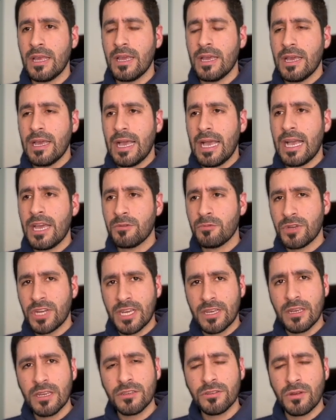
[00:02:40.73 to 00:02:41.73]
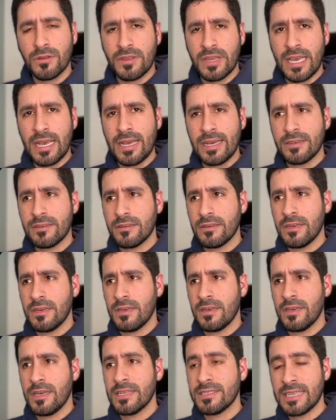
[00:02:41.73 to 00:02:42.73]
And when I clicked on the ad,
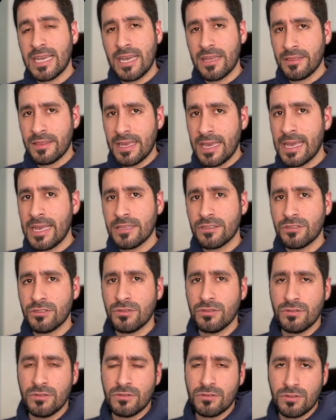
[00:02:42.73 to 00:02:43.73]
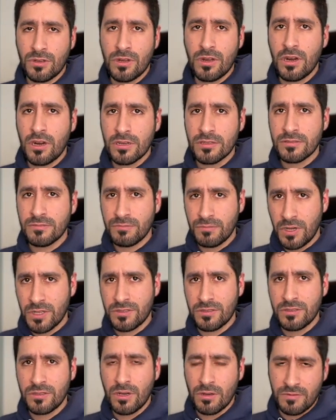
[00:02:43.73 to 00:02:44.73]
it had the add to cart
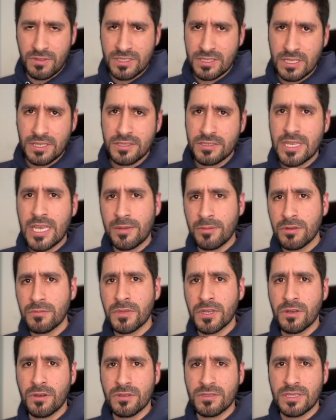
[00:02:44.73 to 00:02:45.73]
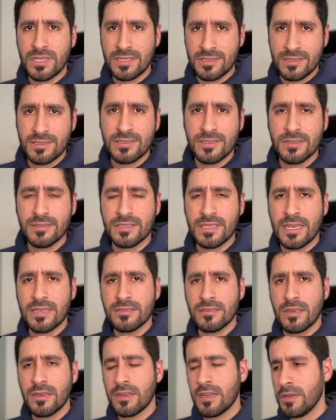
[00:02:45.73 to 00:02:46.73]
button obviously disabled because it still says
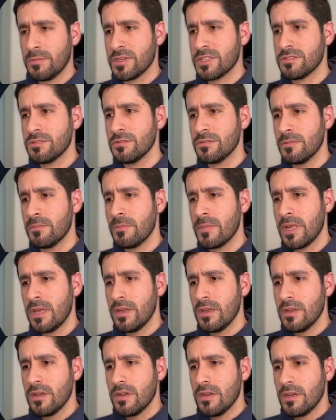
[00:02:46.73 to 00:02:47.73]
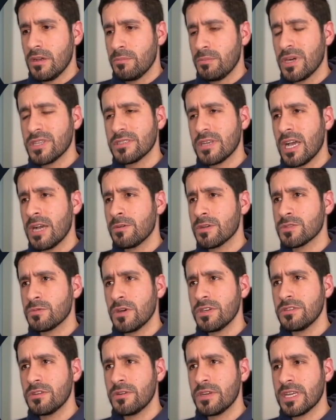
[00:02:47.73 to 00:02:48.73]
coming soon. But I was
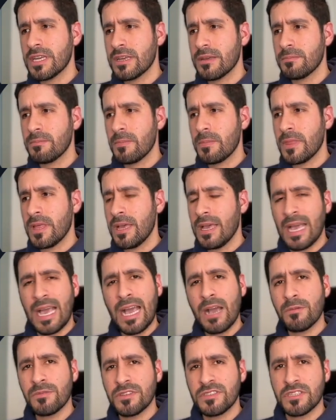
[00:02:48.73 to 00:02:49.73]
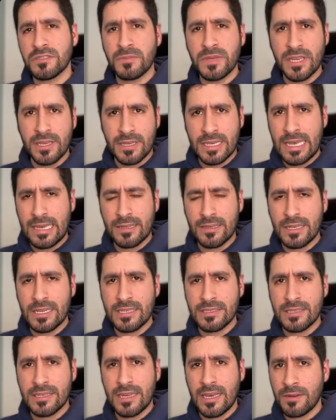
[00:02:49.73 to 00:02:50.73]
wondering how this is being
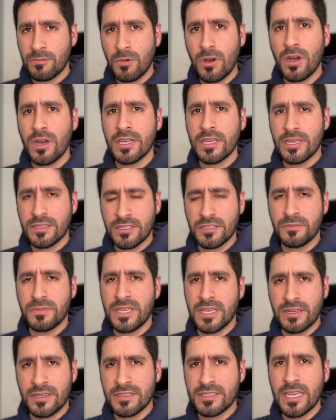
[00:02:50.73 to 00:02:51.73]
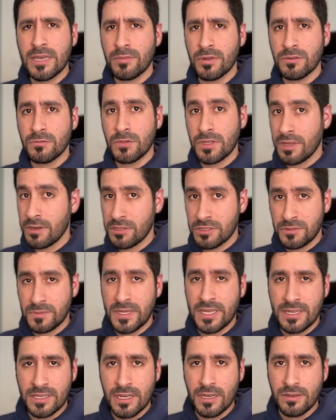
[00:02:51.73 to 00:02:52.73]
calculated and why it is being disabled, whether it's
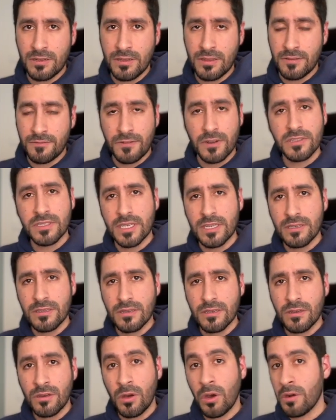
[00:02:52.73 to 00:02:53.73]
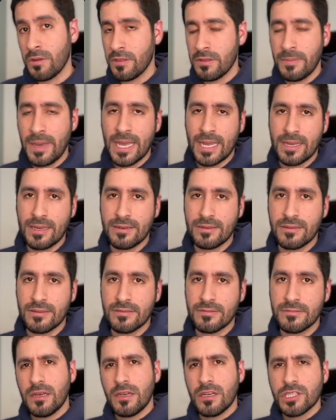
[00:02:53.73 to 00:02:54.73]
being done in the front end or in the back end.
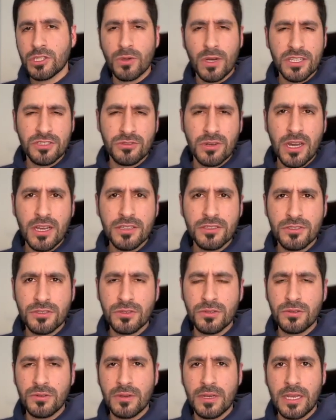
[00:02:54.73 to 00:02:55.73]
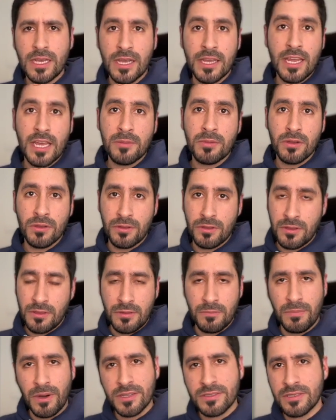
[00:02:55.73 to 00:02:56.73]
So I tried to enable the
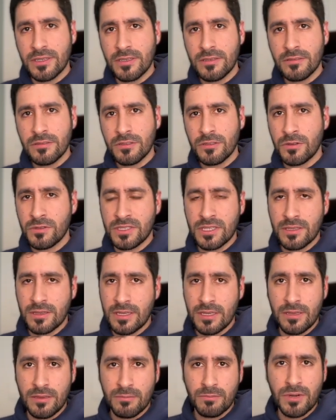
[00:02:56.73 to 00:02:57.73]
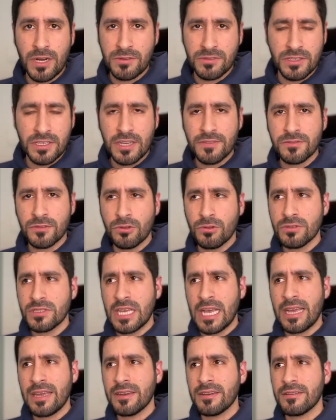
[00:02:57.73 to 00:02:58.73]
button using the browser DevTools,
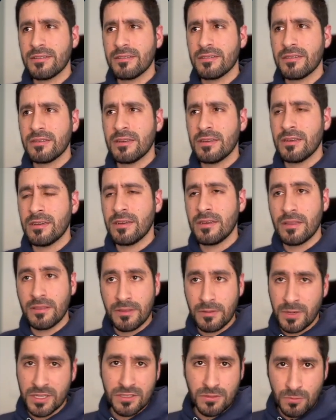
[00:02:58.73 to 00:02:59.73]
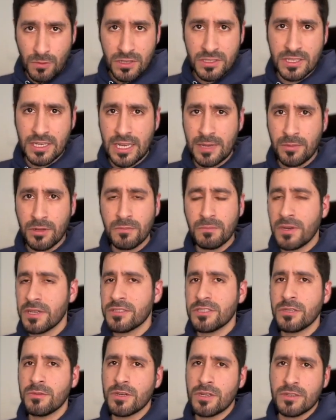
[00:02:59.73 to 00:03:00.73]
and the button was enabled, but
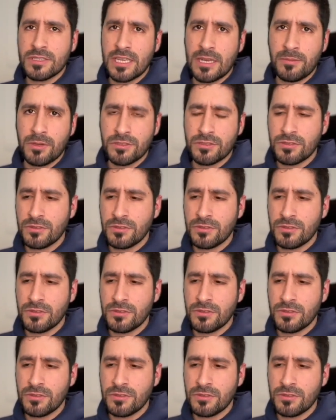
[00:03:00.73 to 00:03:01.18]
you were not able to